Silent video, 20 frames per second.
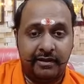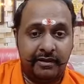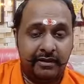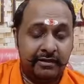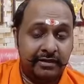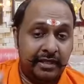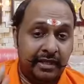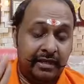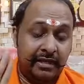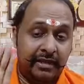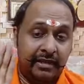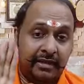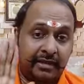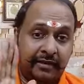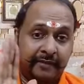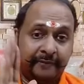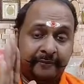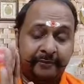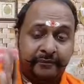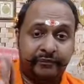
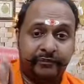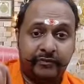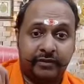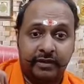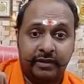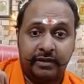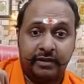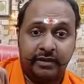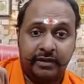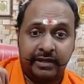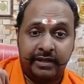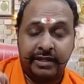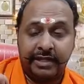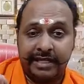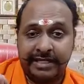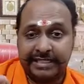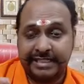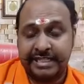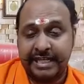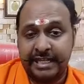The
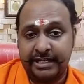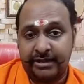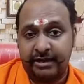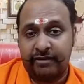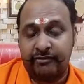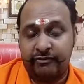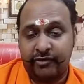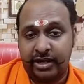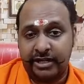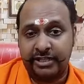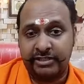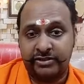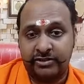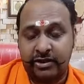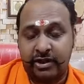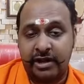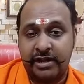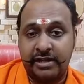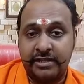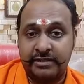extent of what is
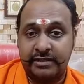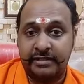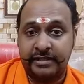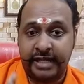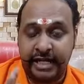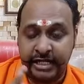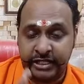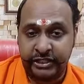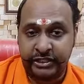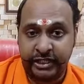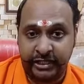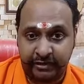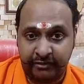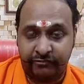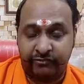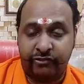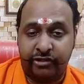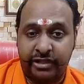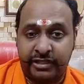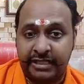called as the tension
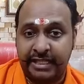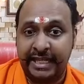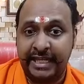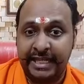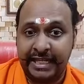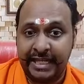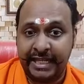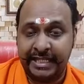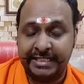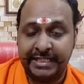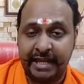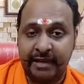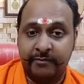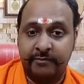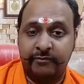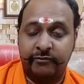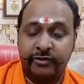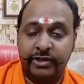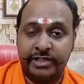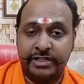for theory
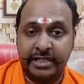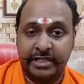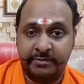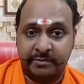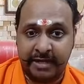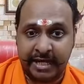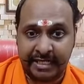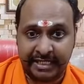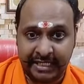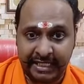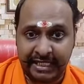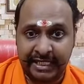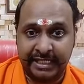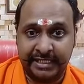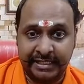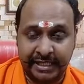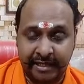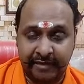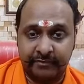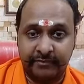exam versus practical
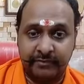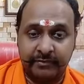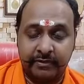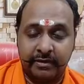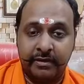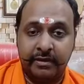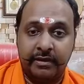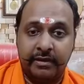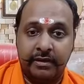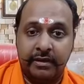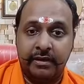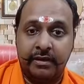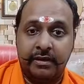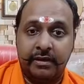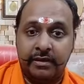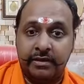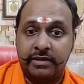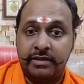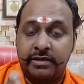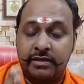exam,
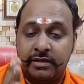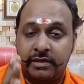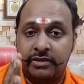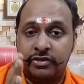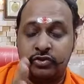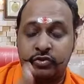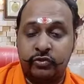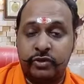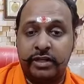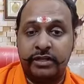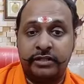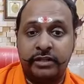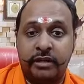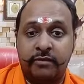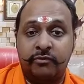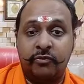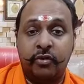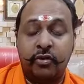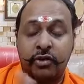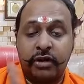students
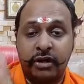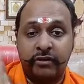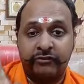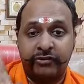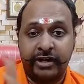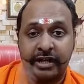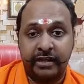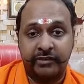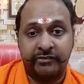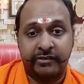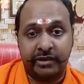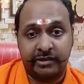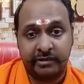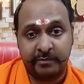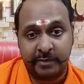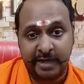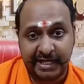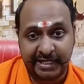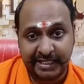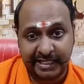are more afraid for the
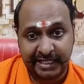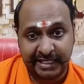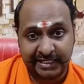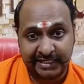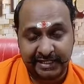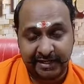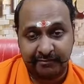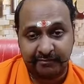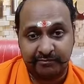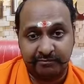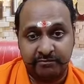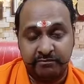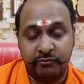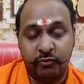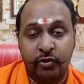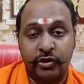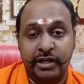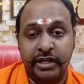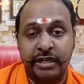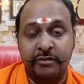practical exam
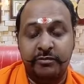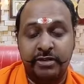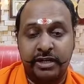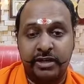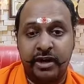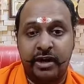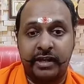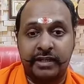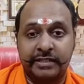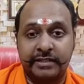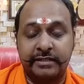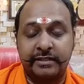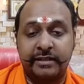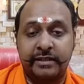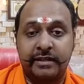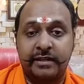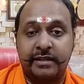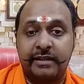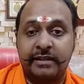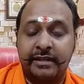only because
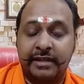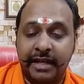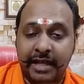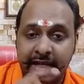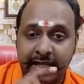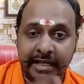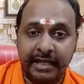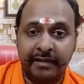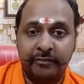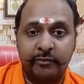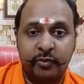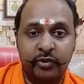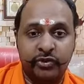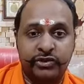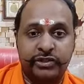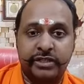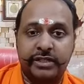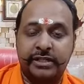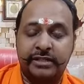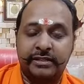clinical
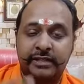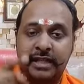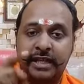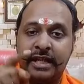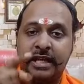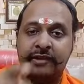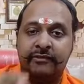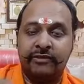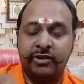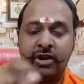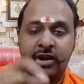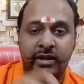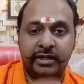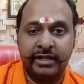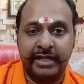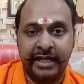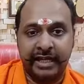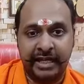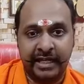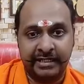posting, they have not
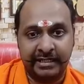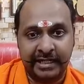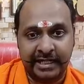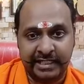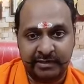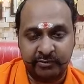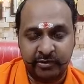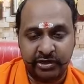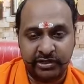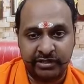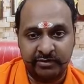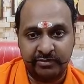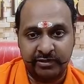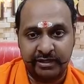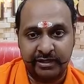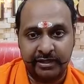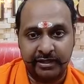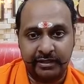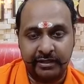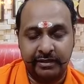taken the
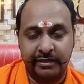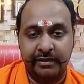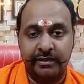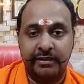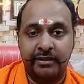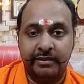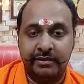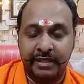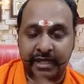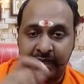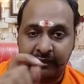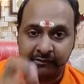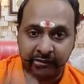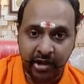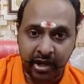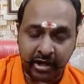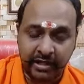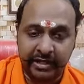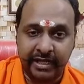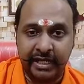responsibility, they have
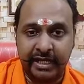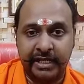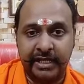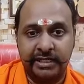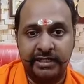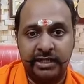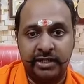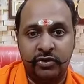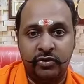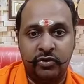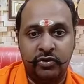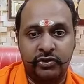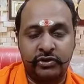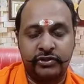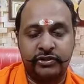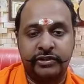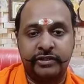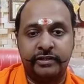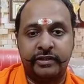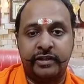not taken the
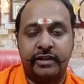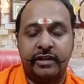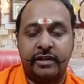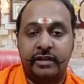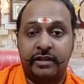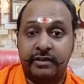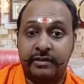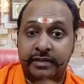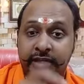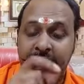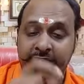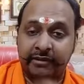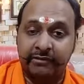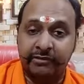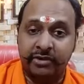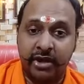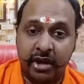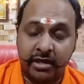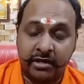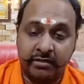notes, they have
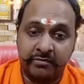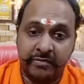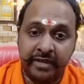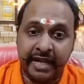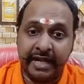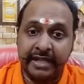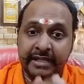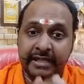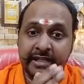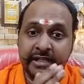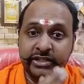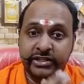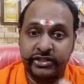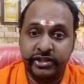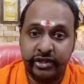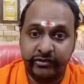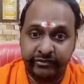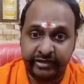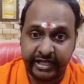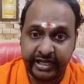not made the list
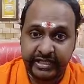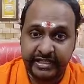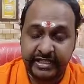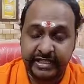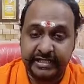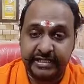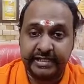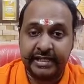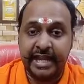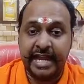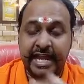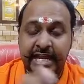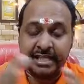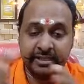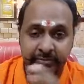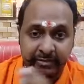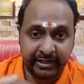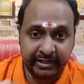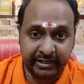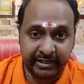of cases as
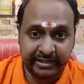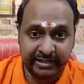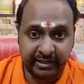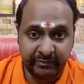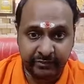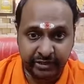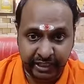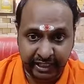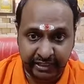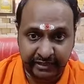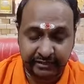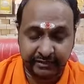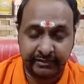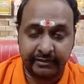per the subject.